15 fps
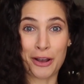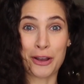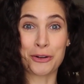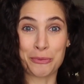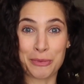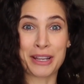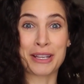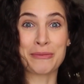how to
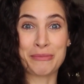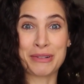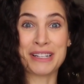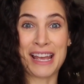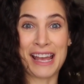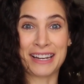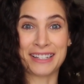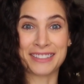make
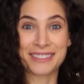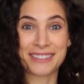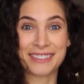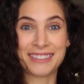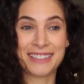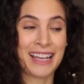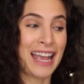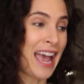empanadas?
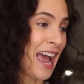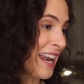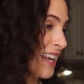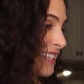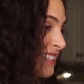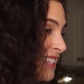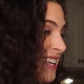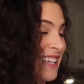And
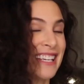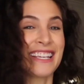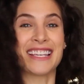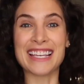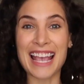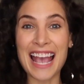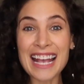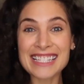I say,
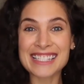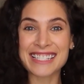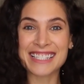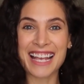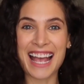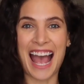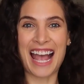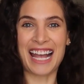yes,
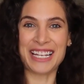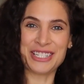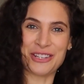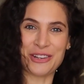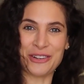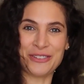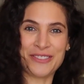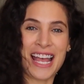I
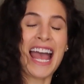do.